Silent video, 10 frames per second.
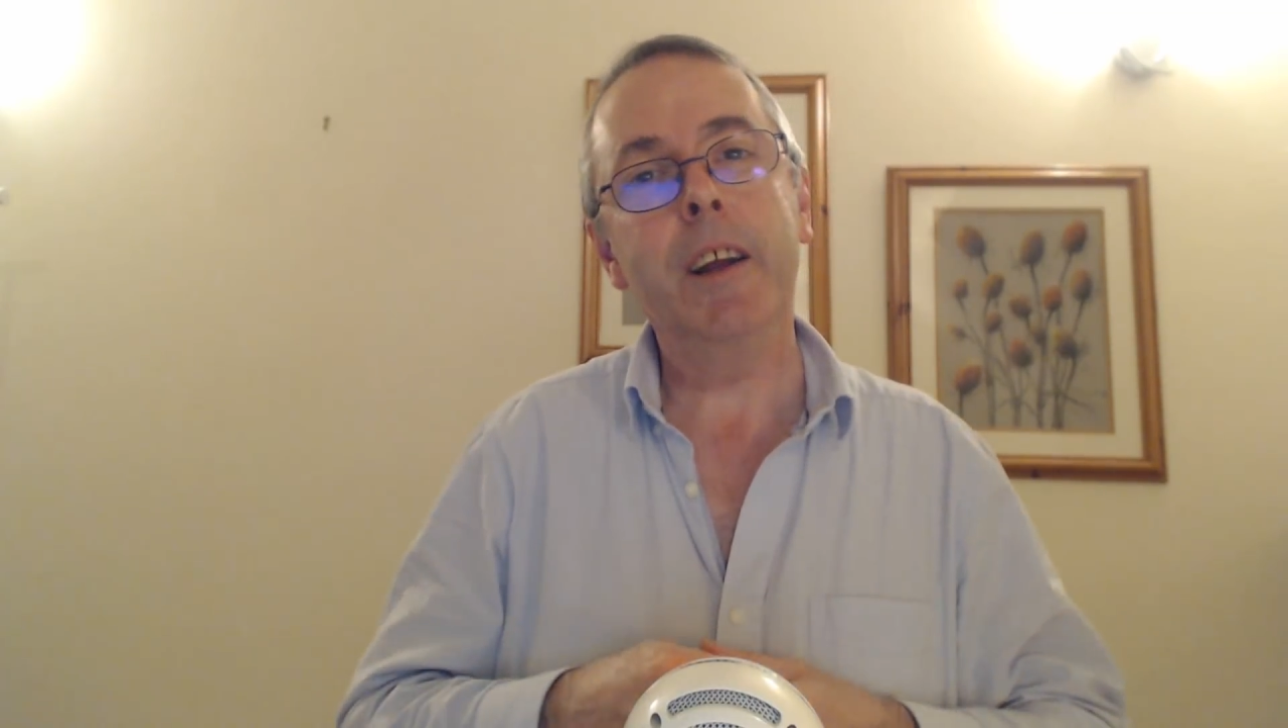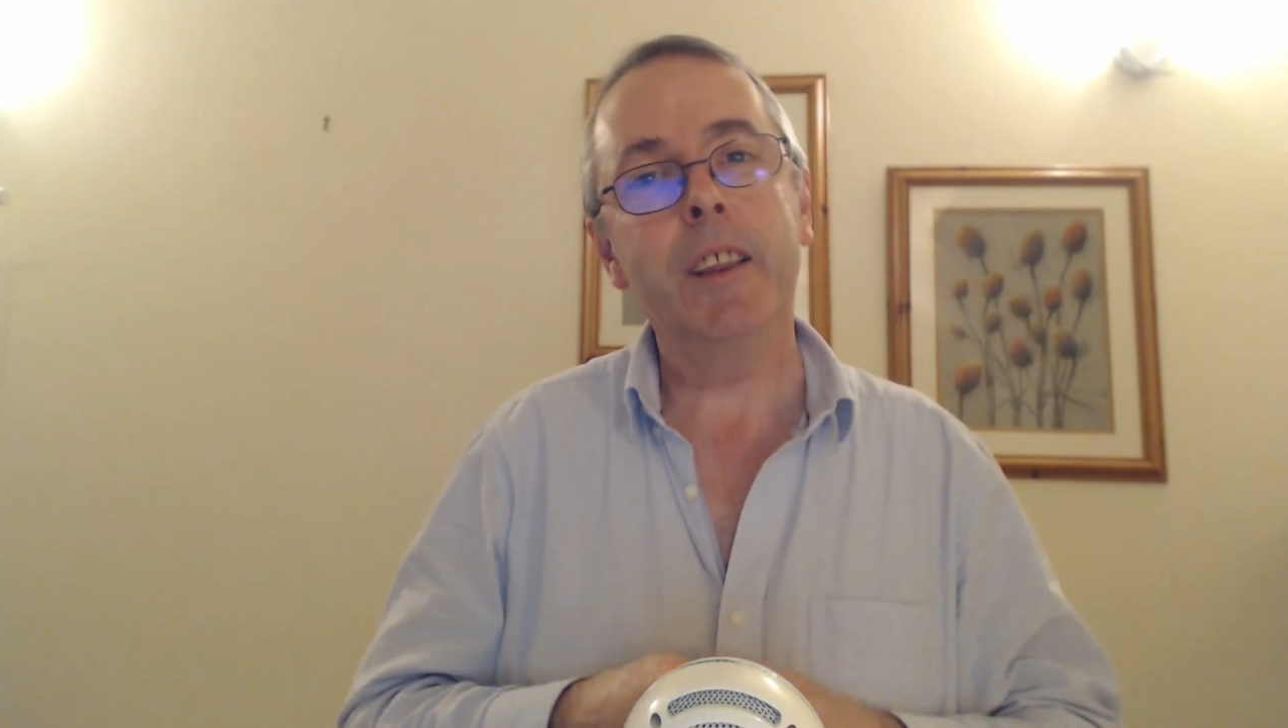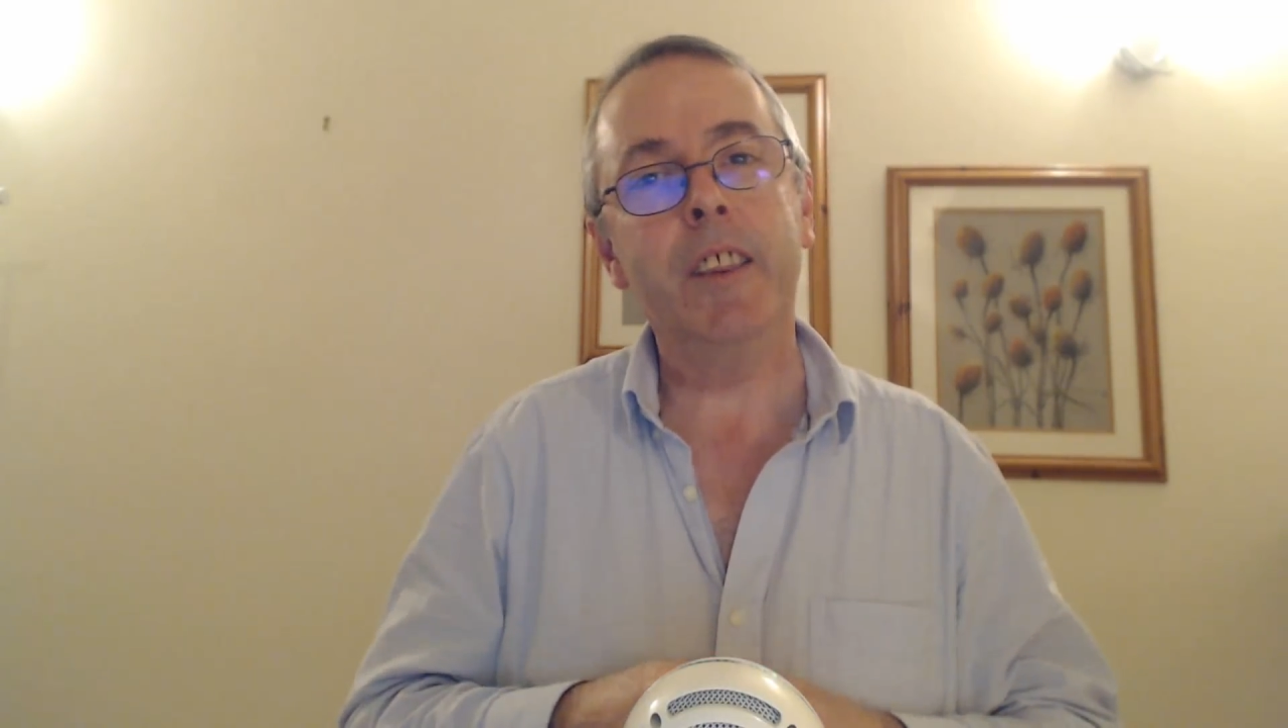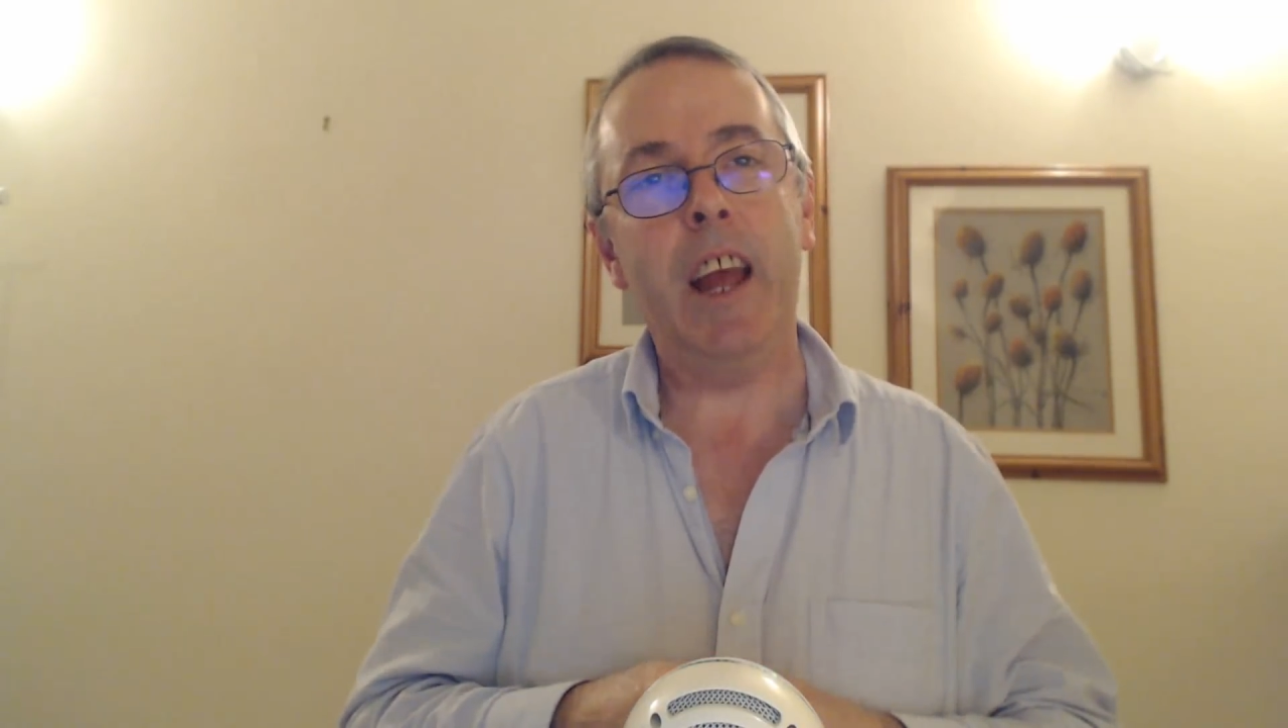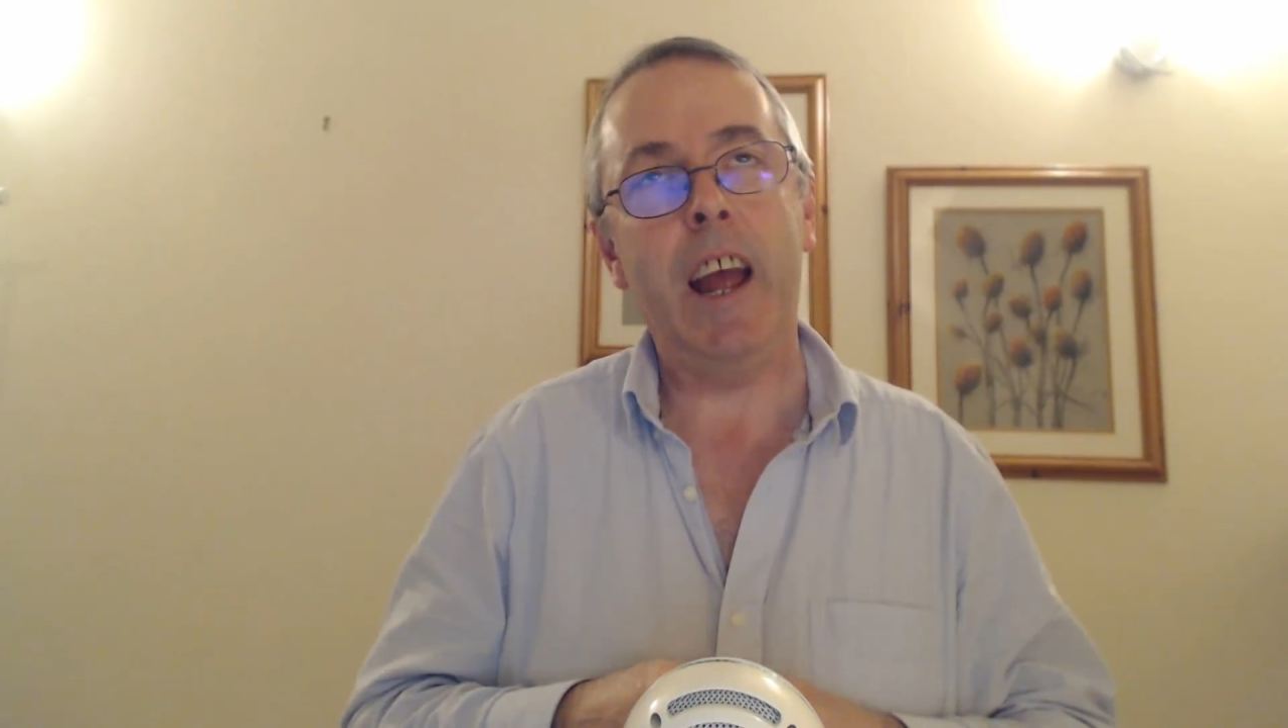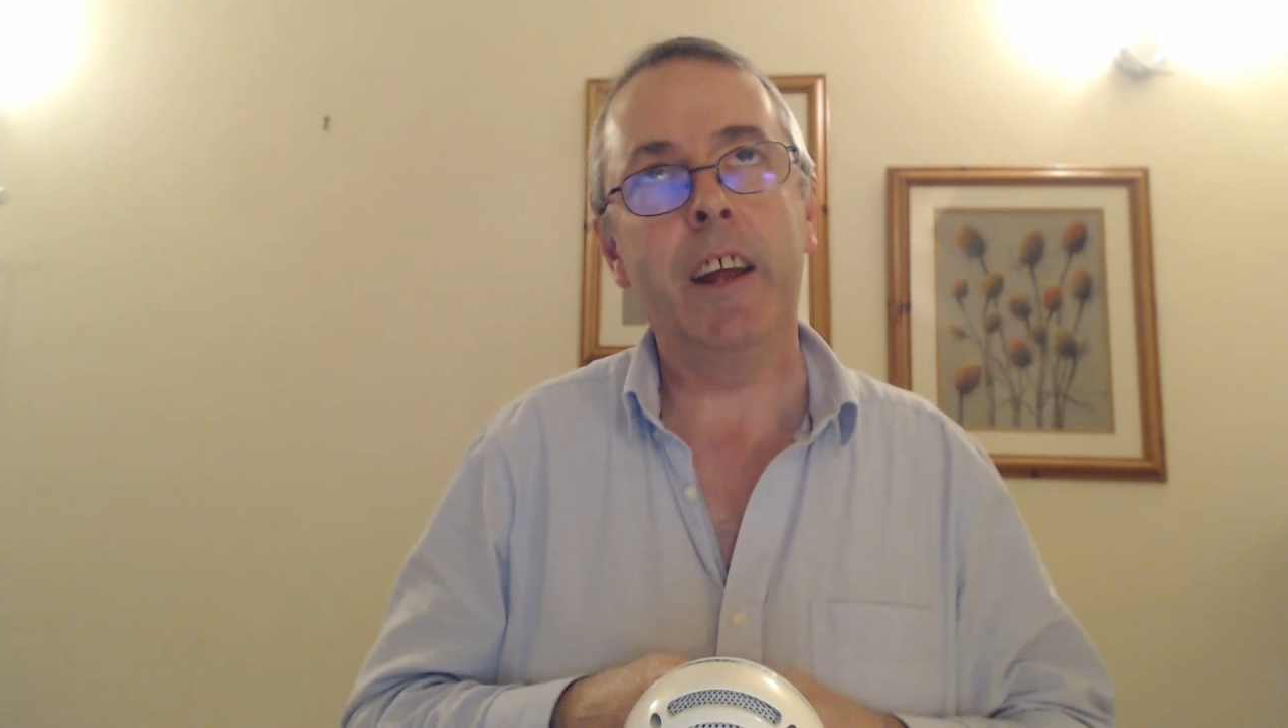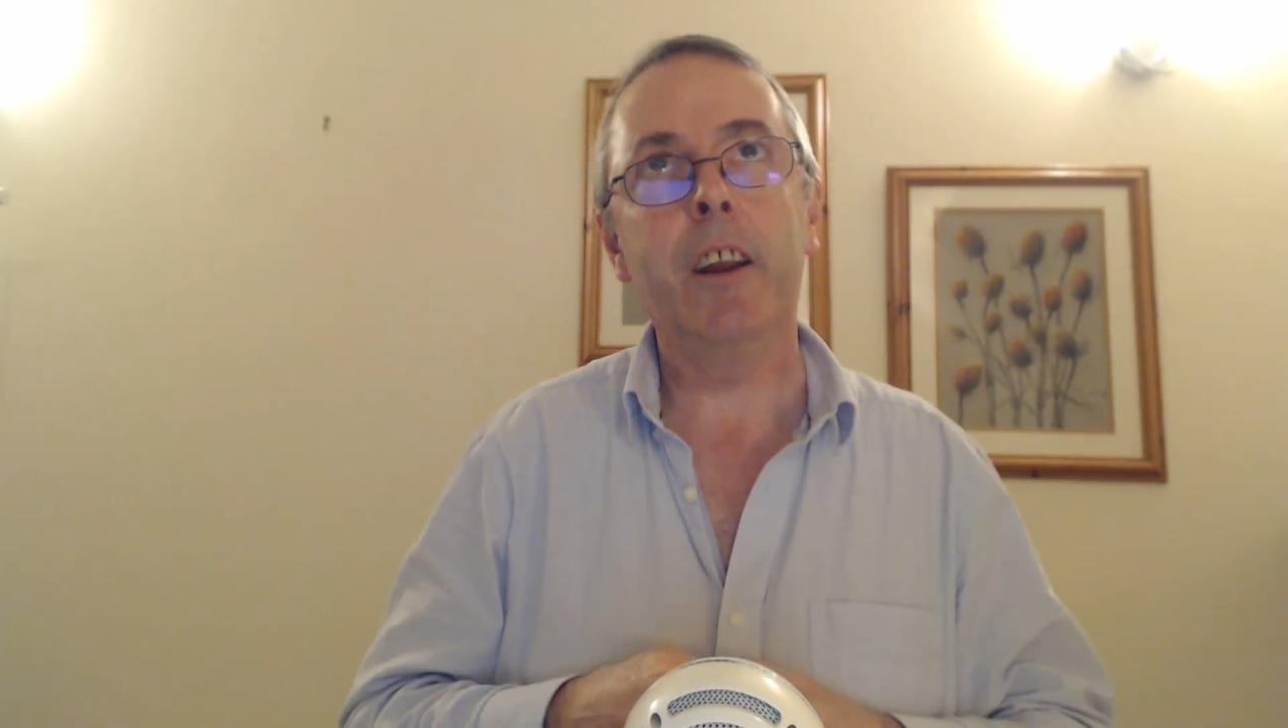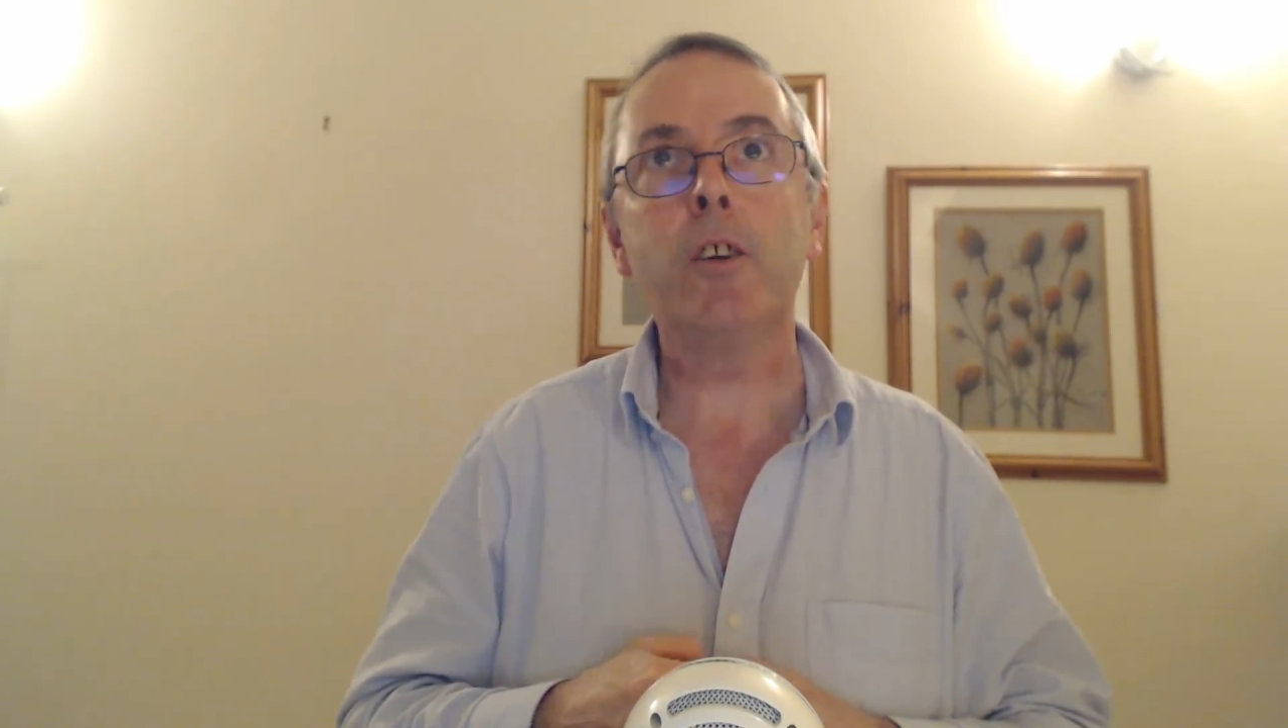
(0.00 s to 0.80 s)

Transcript: than